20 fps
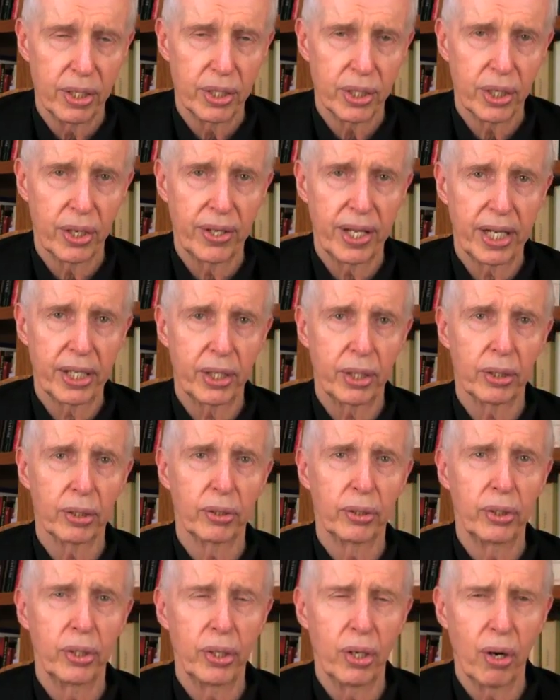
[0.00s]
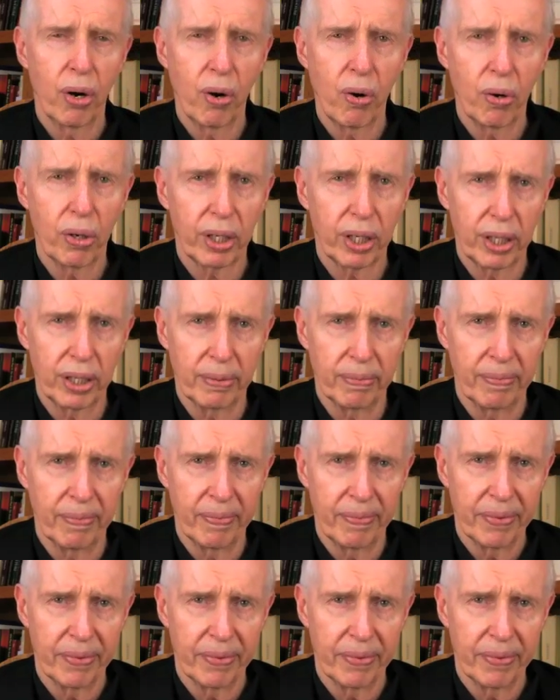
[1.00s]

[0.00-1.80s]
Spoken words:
so that you'll know Him.